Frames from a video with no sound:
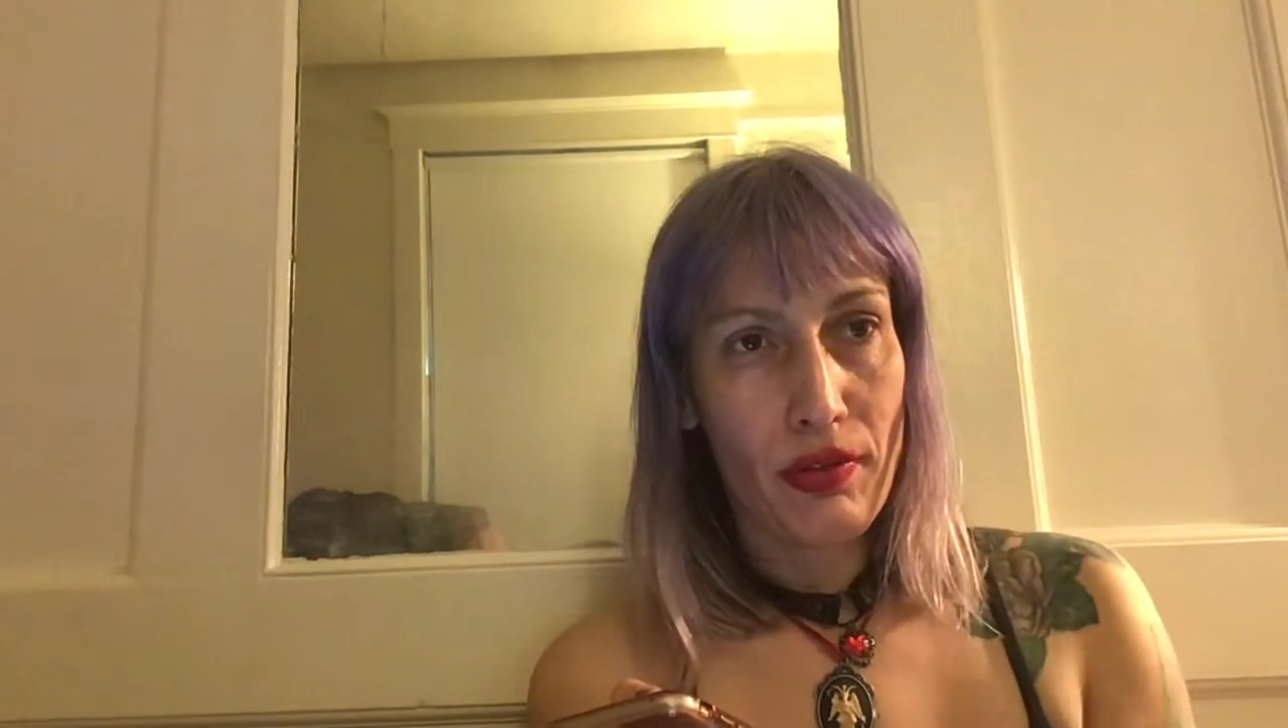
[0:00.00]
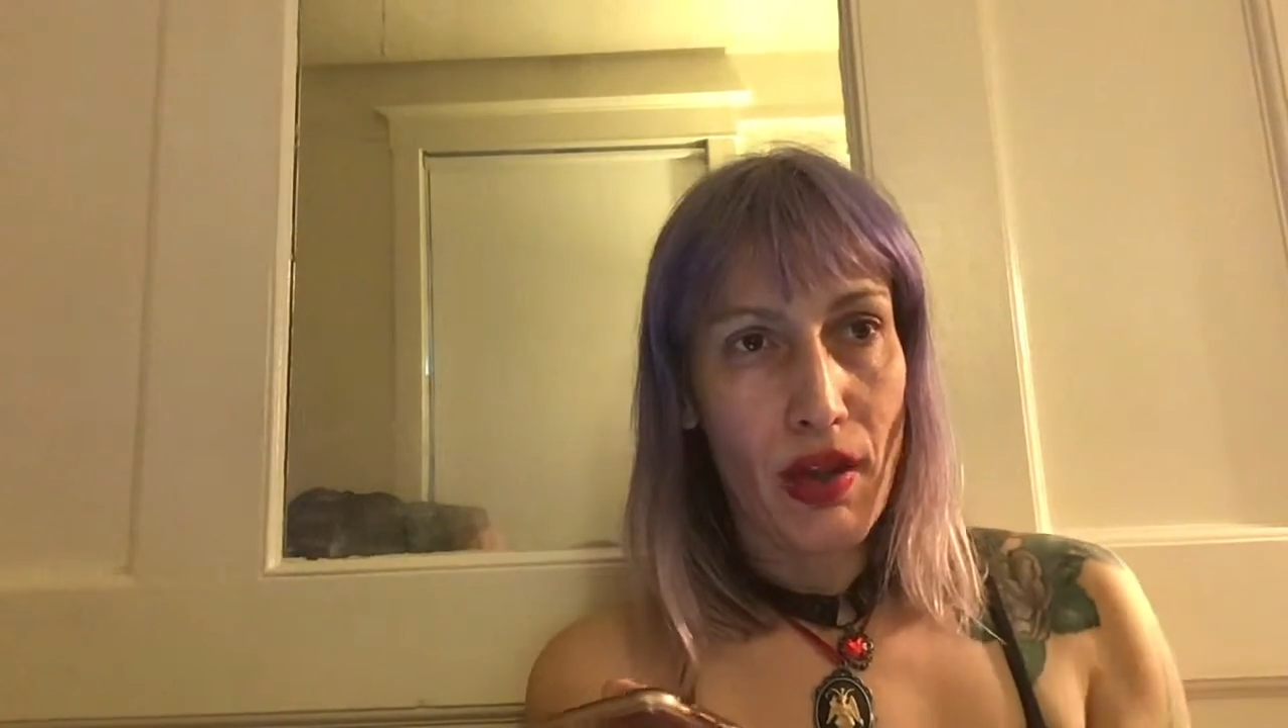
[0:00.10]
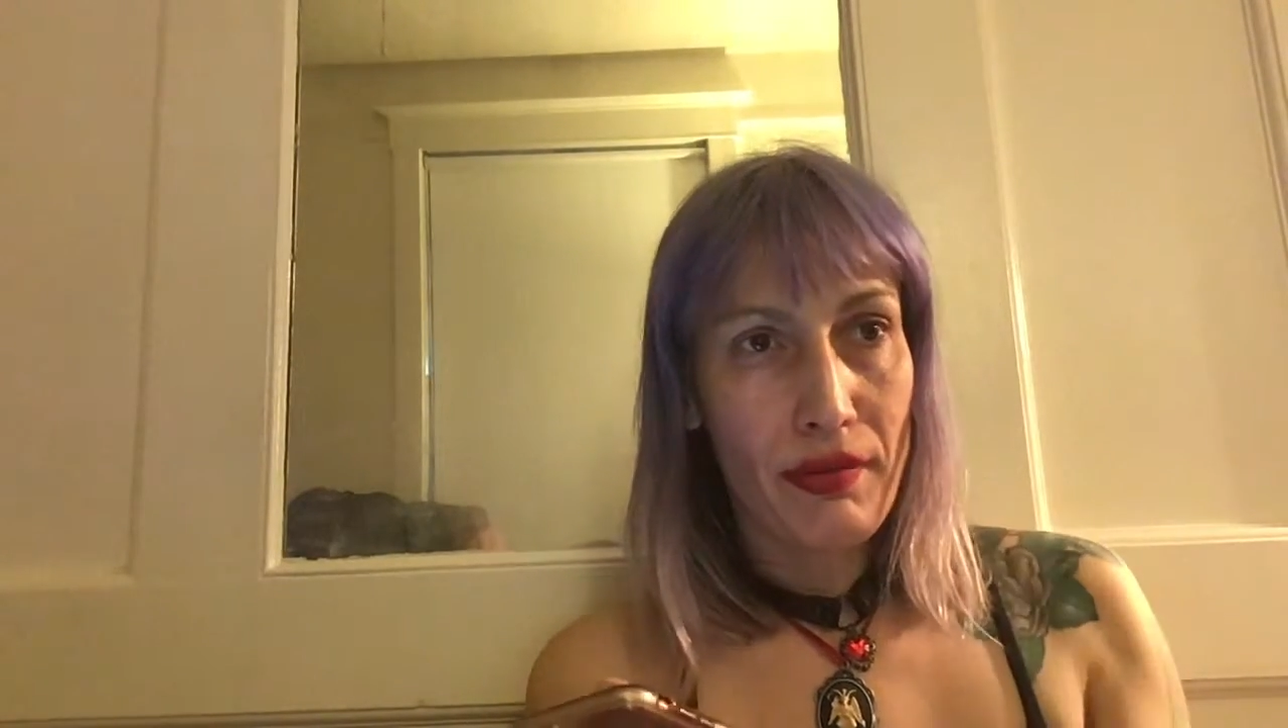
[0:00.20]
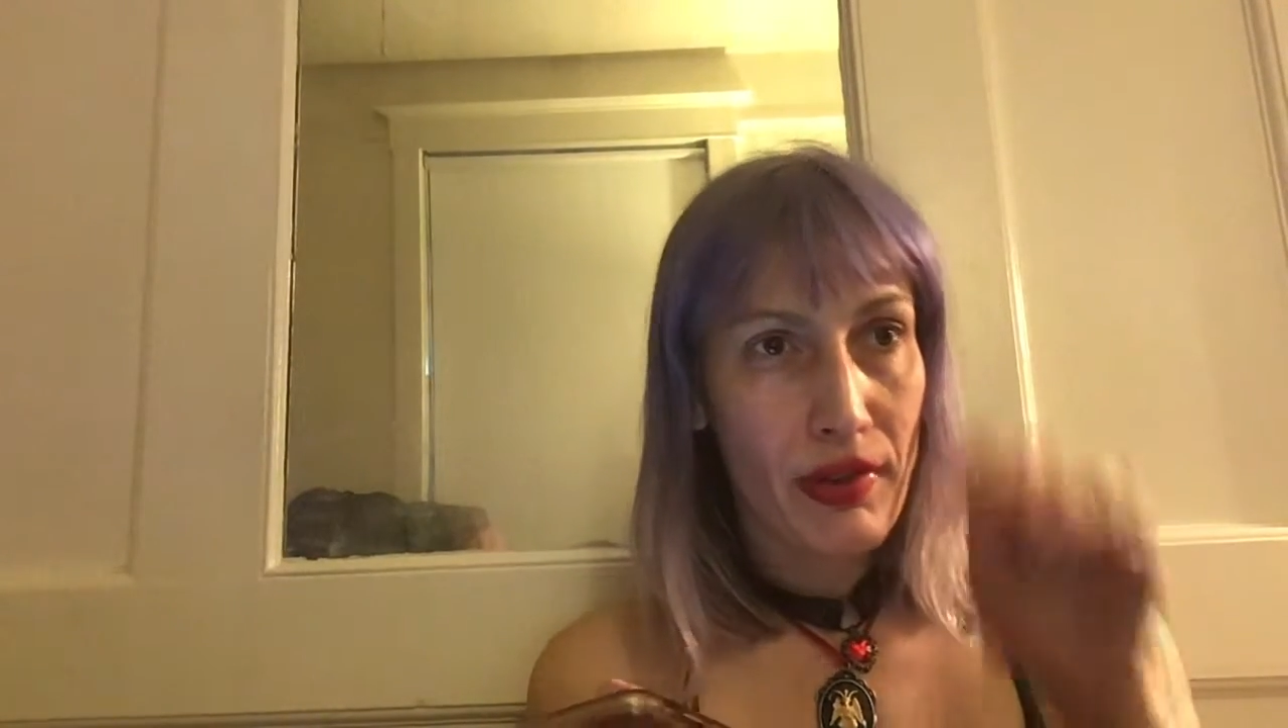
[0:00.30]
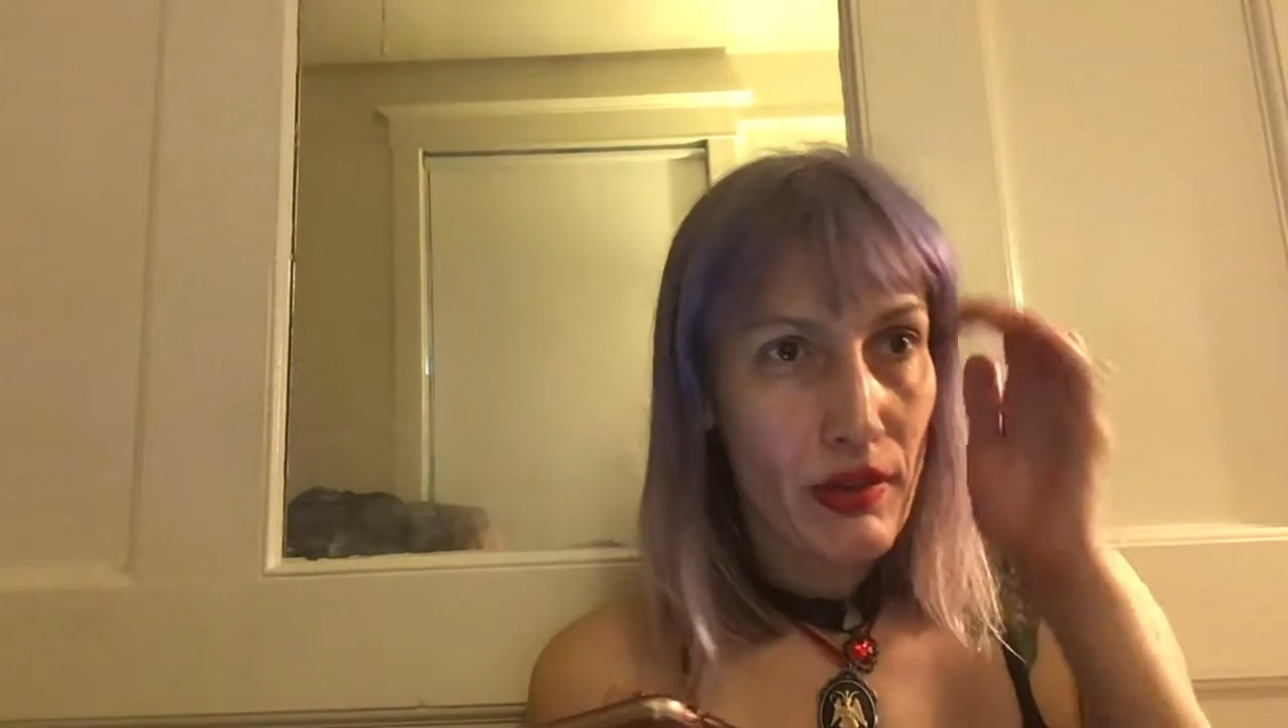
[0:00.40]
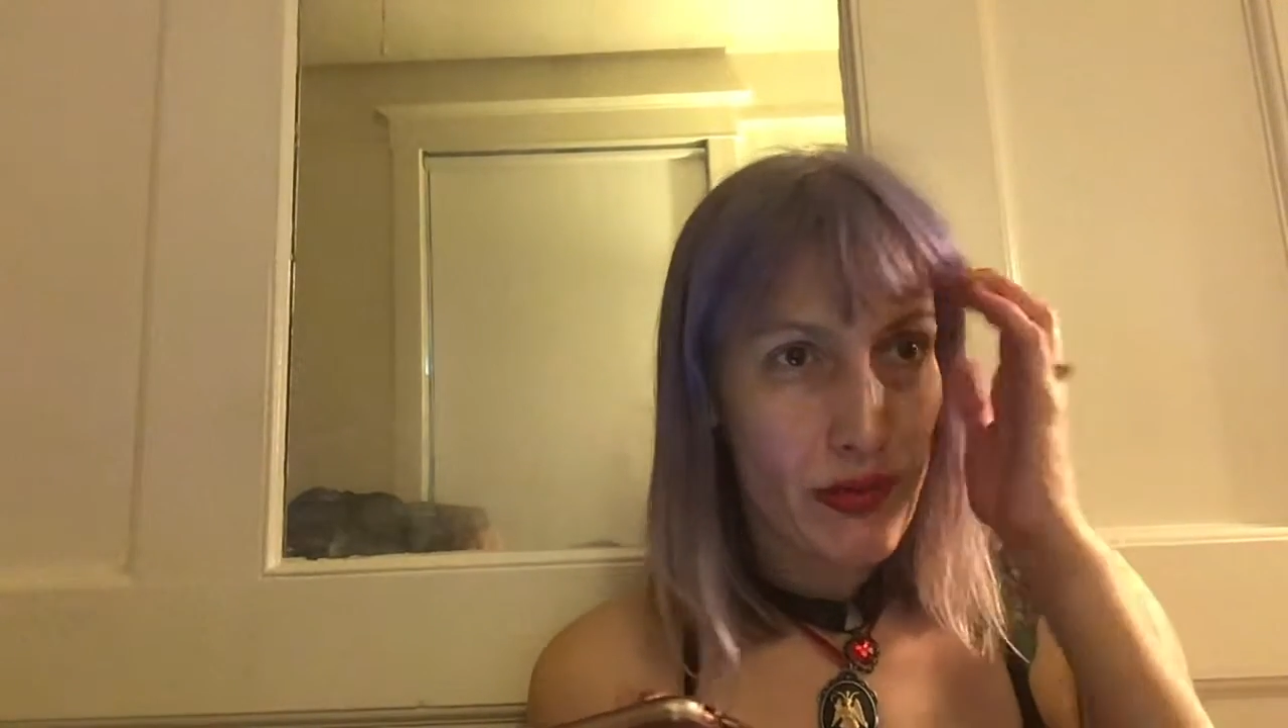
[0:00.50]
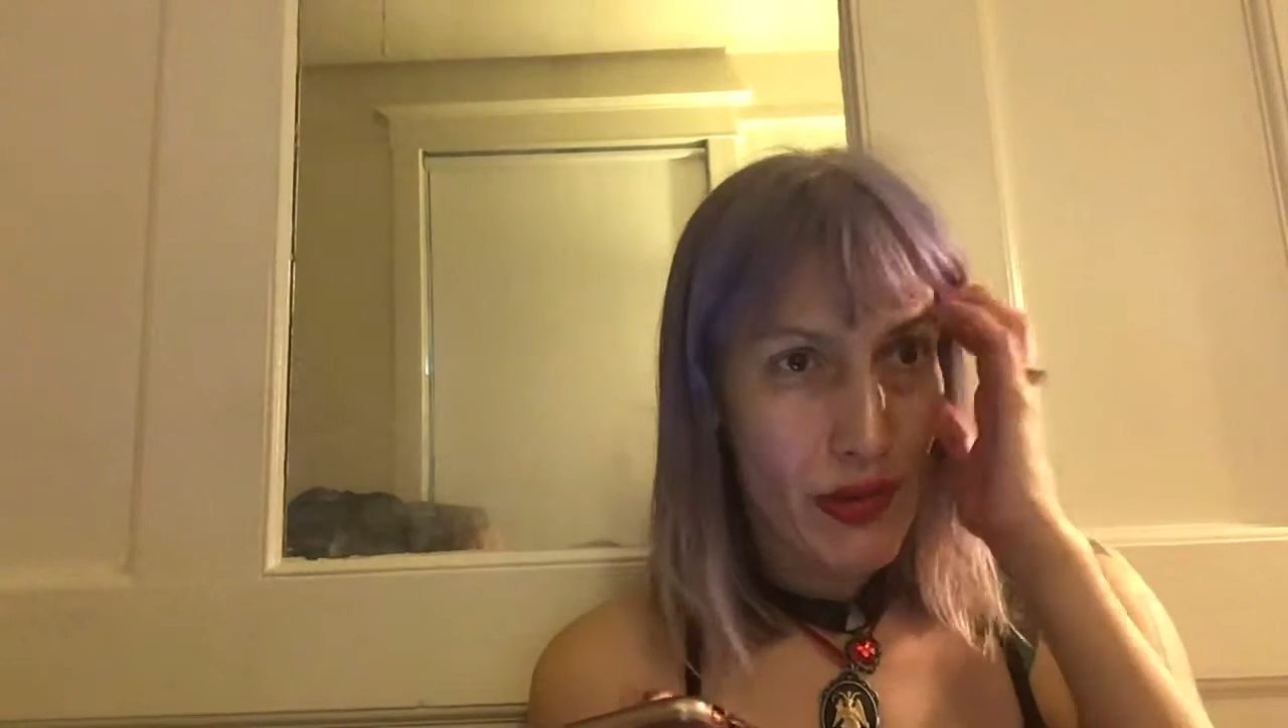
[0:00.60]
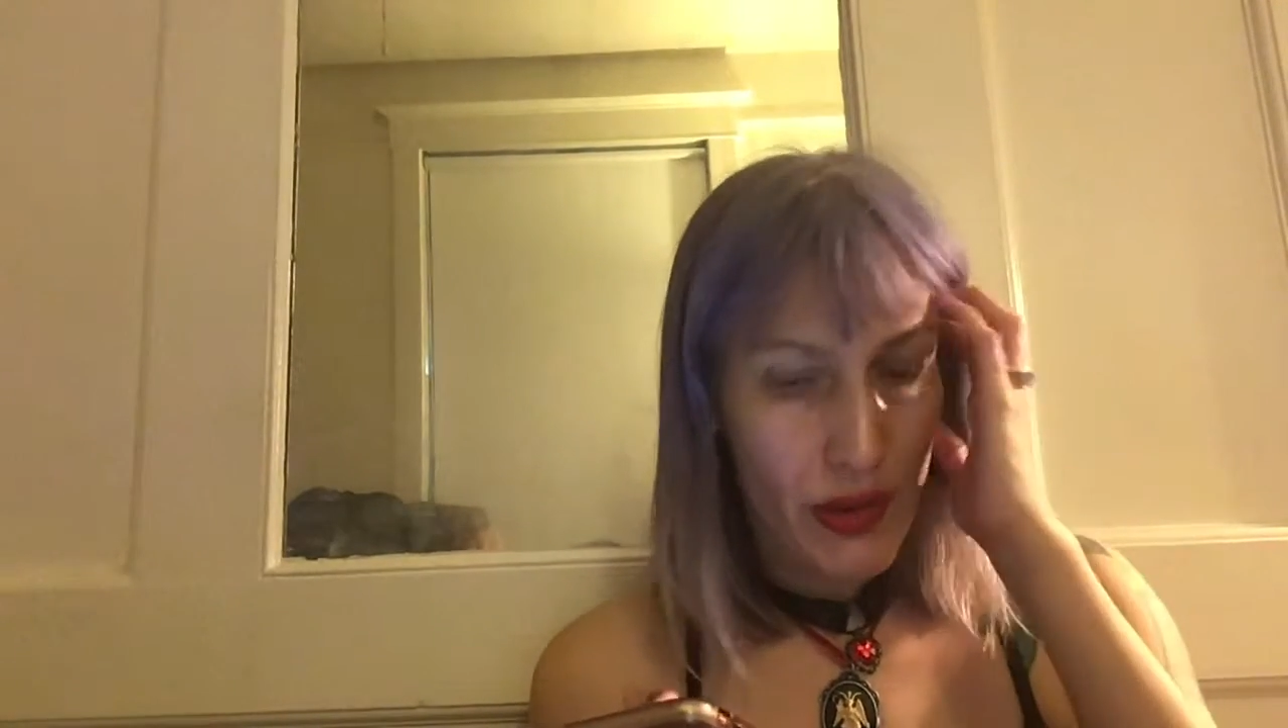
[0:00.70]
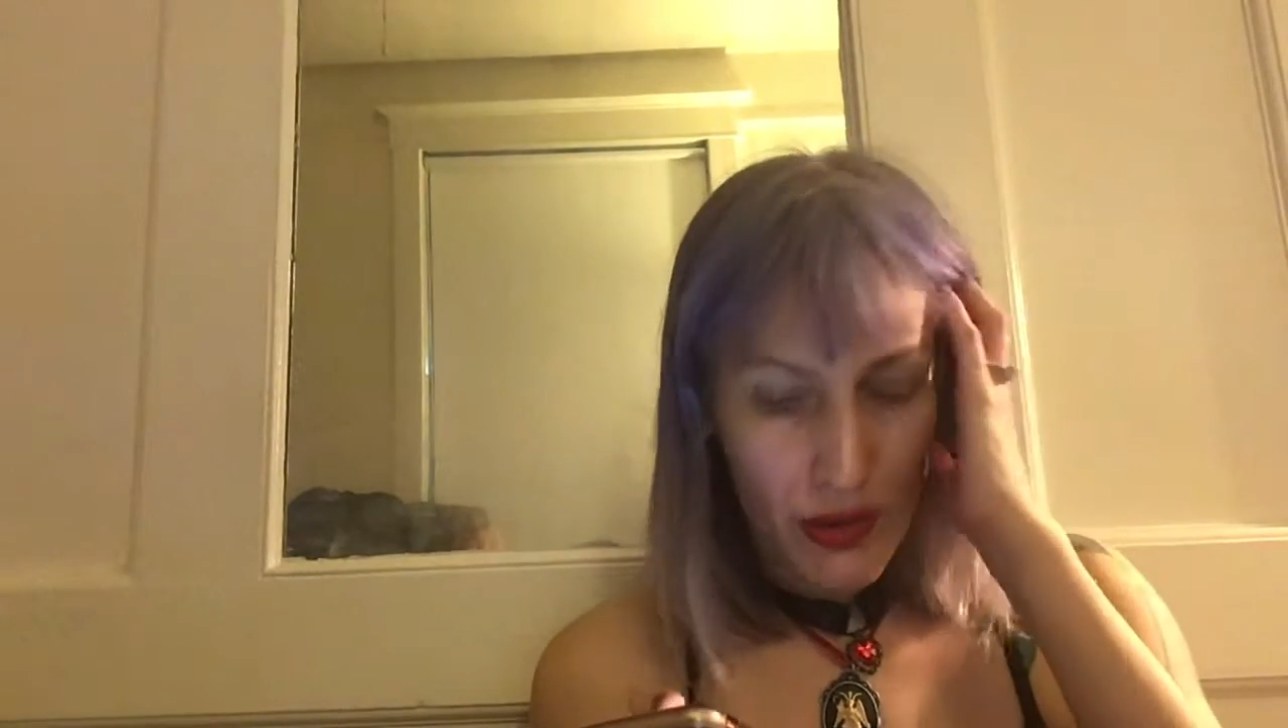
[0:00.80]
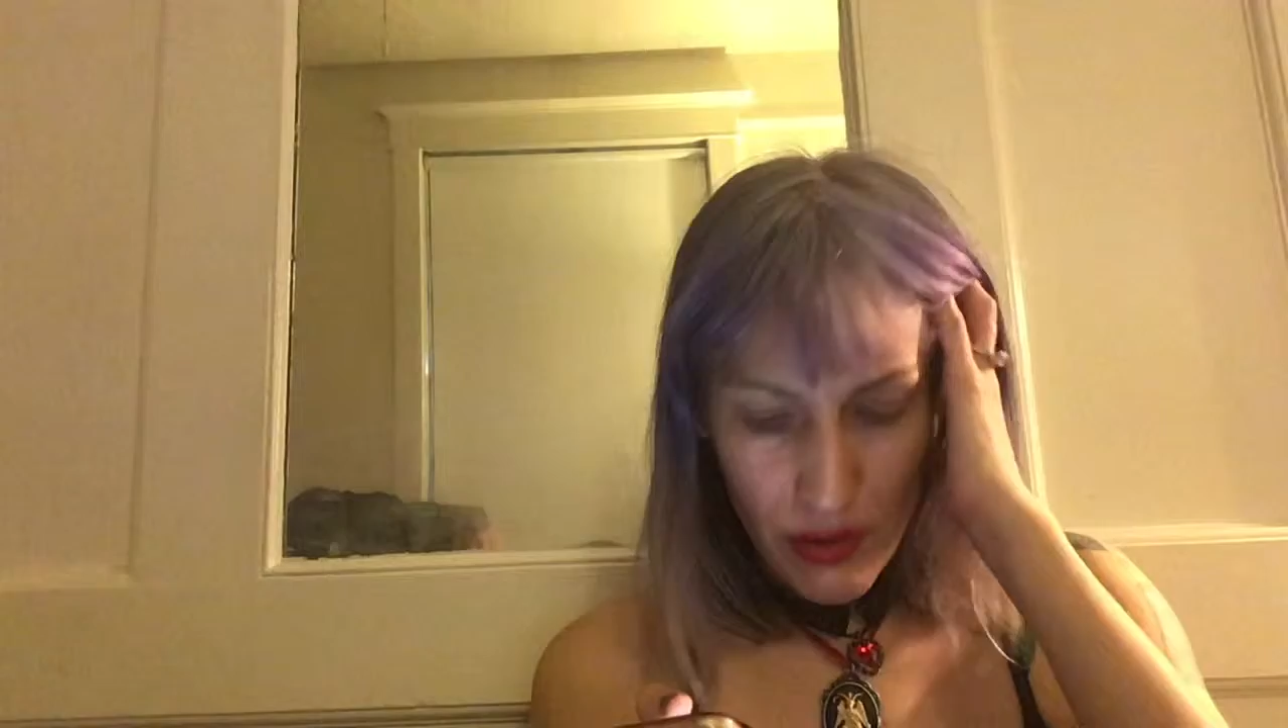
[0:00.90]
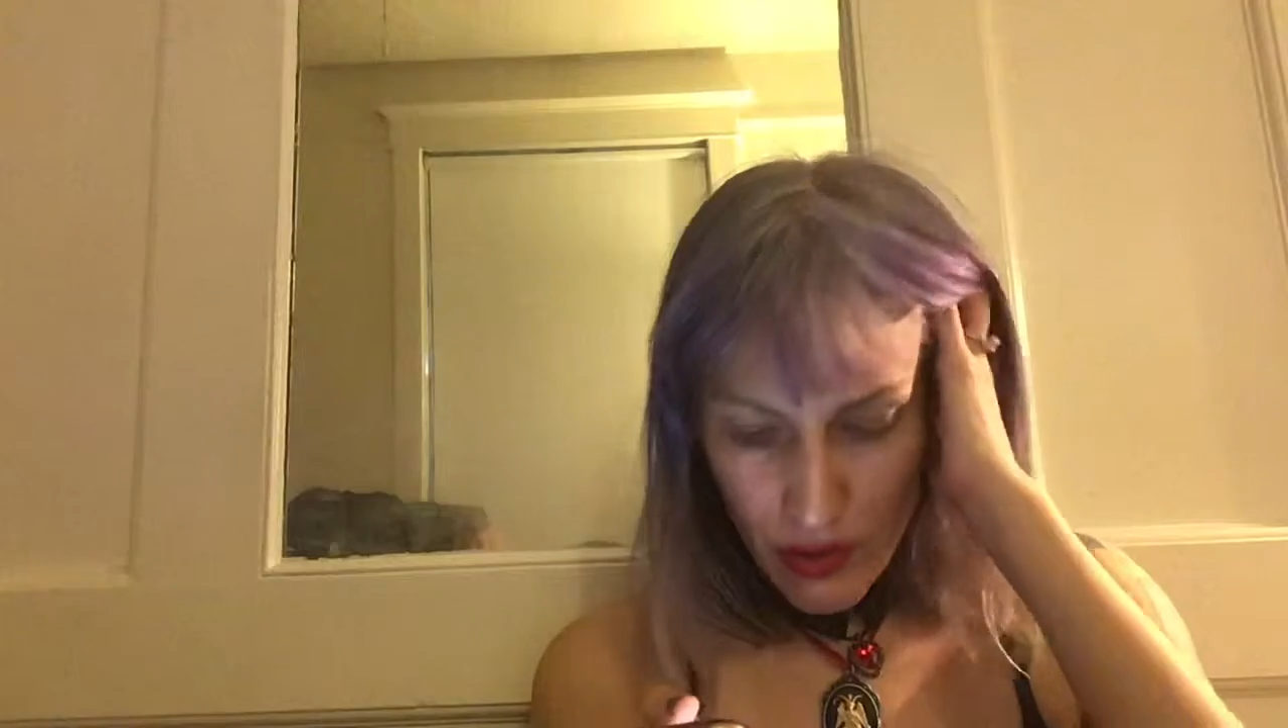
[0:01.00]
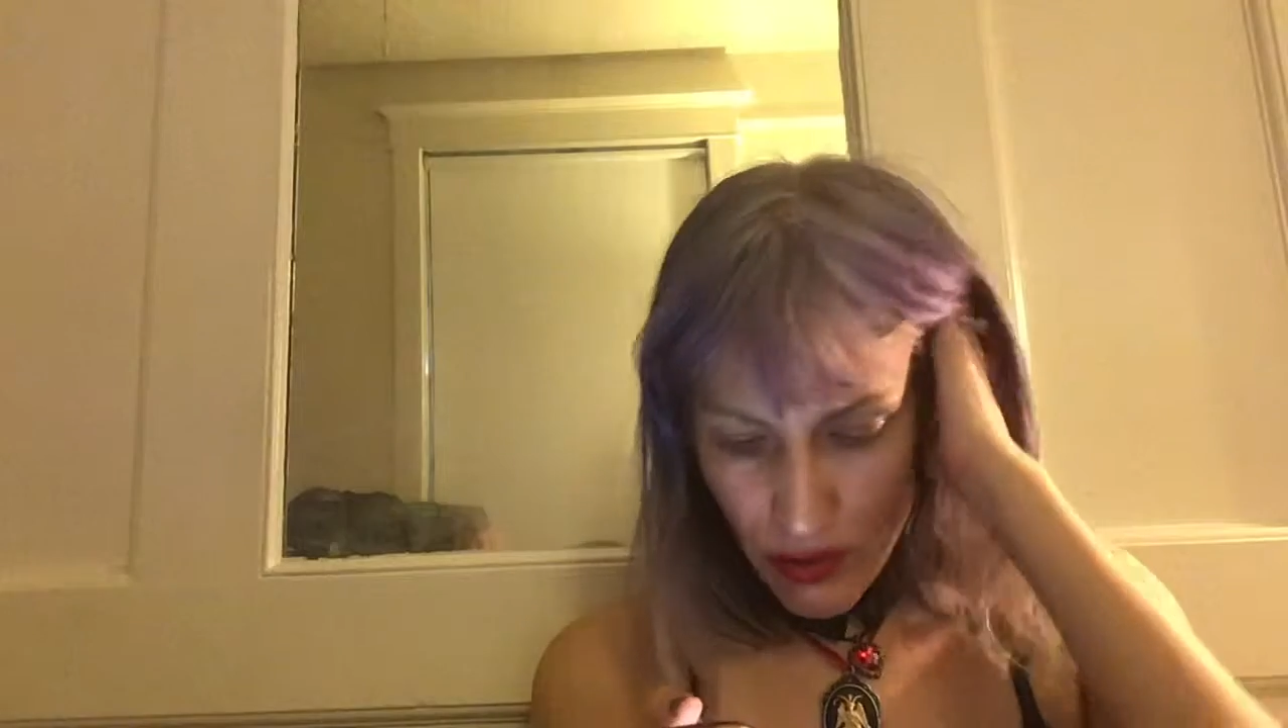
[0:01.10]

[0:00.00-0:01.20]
Have they invaded?